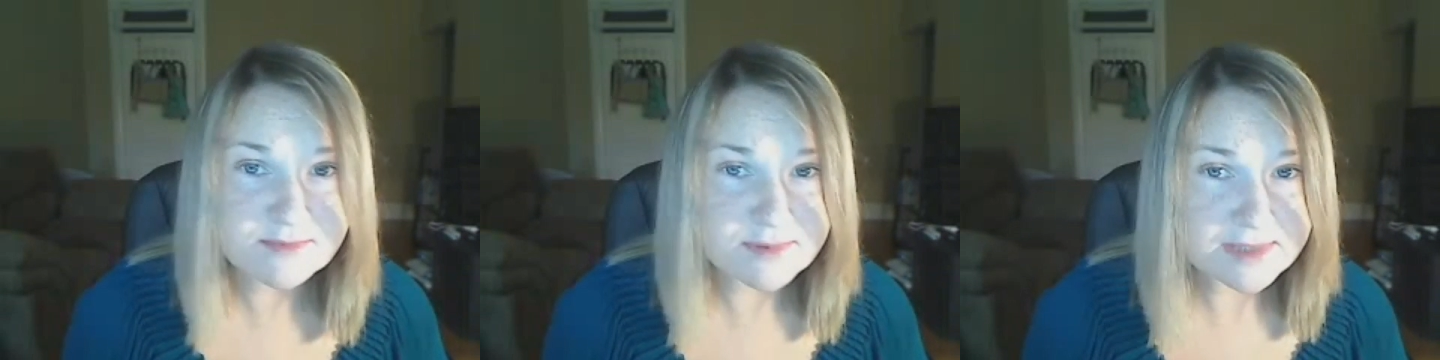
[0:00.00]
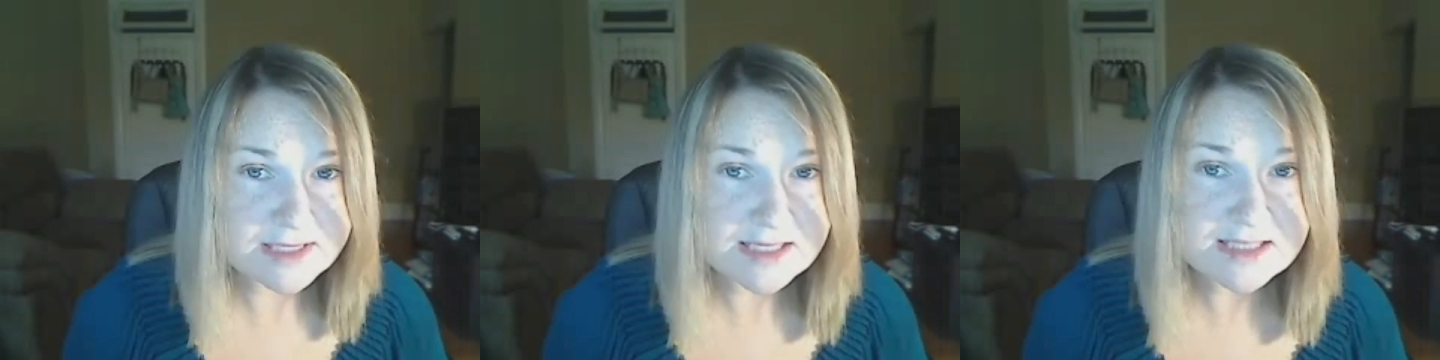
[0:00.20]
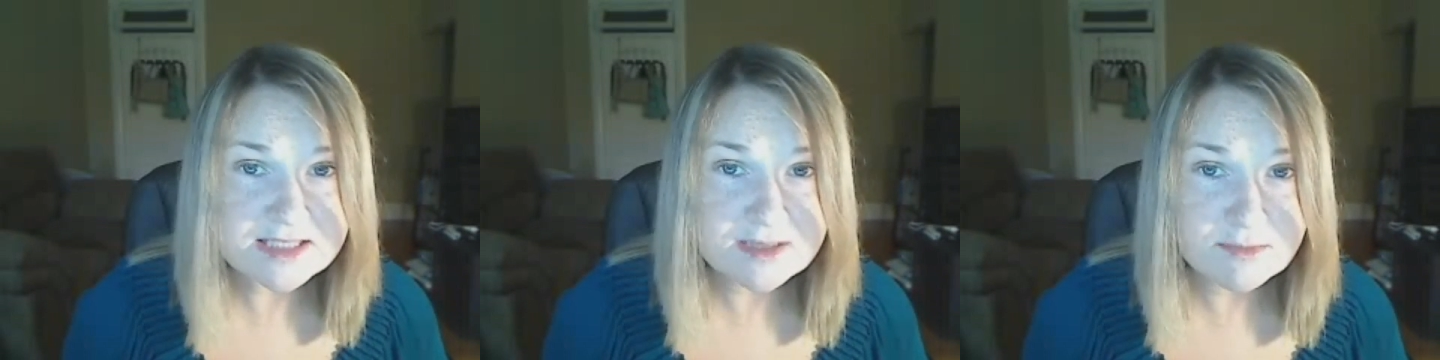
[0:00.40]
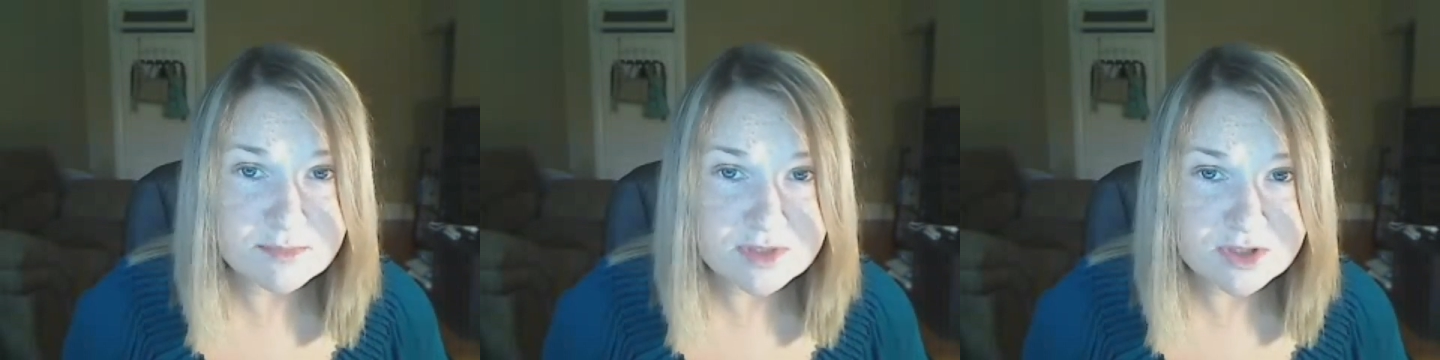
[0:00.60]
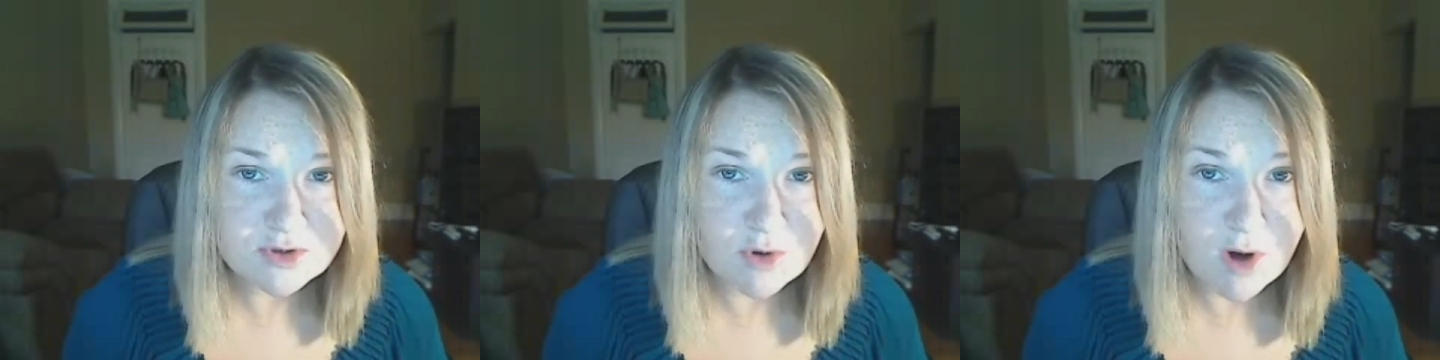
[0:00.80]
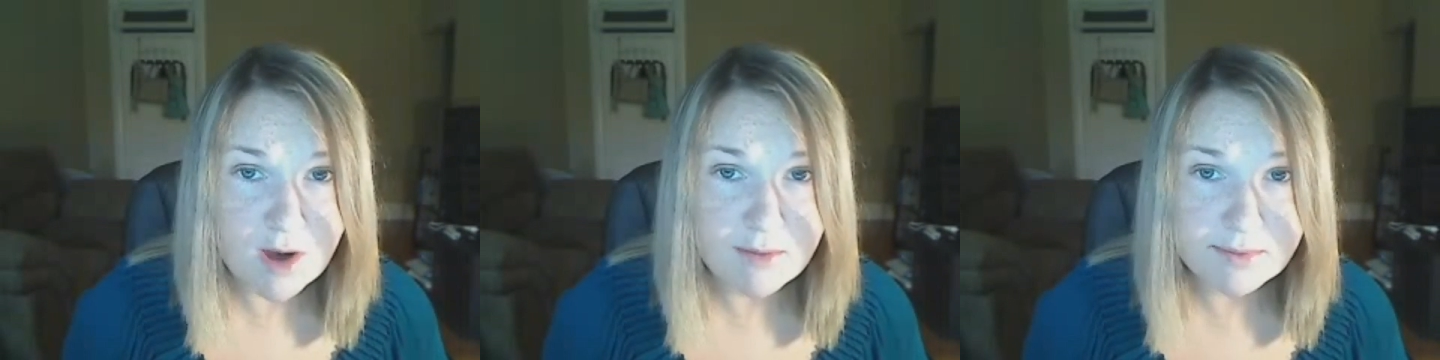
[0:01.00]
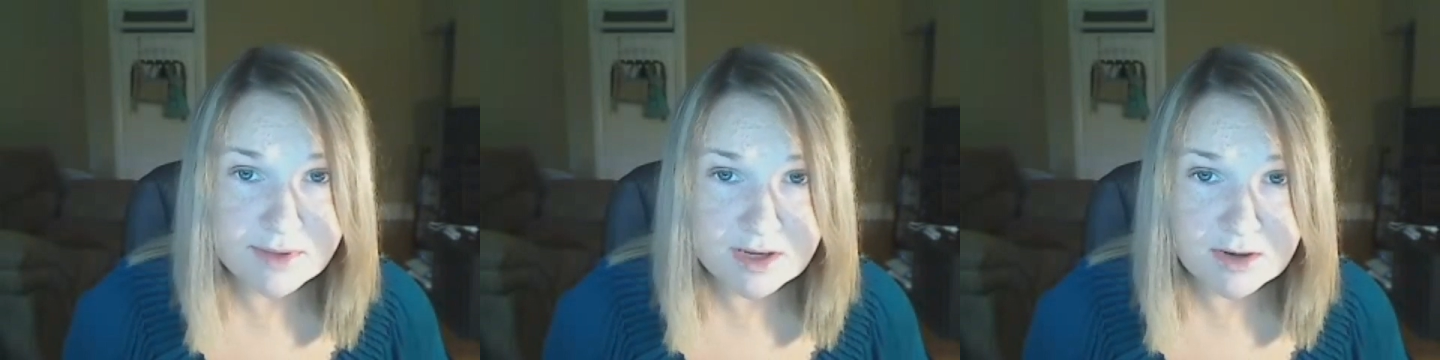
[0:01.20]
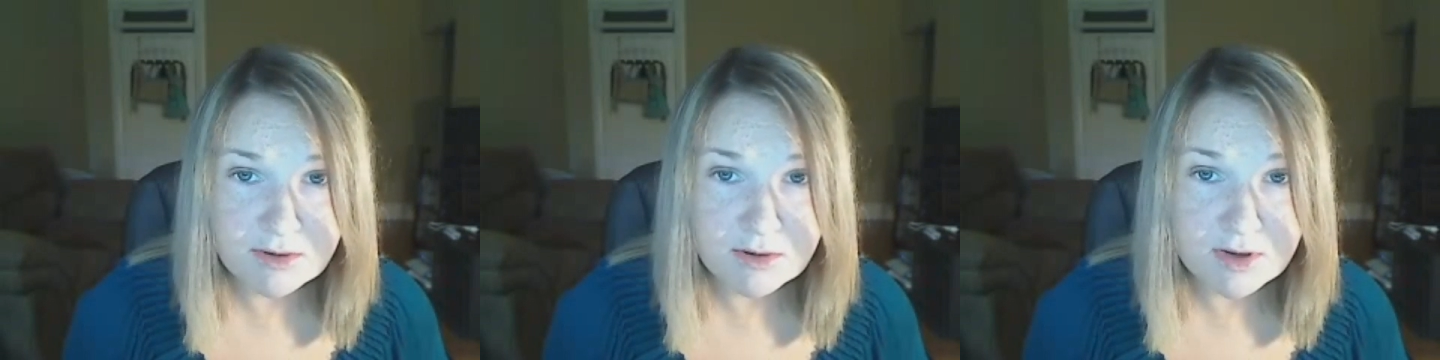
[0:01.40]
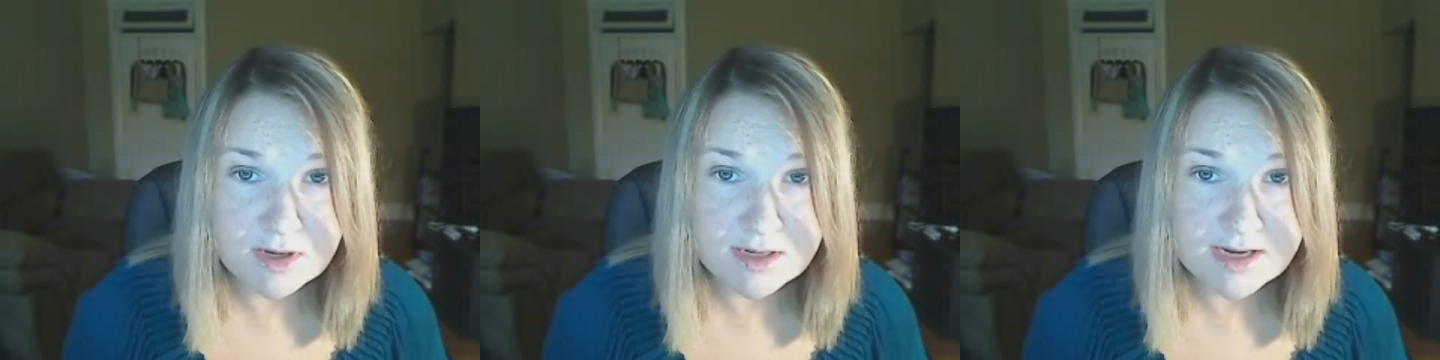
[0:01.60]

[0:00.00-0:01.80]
please subscribe here on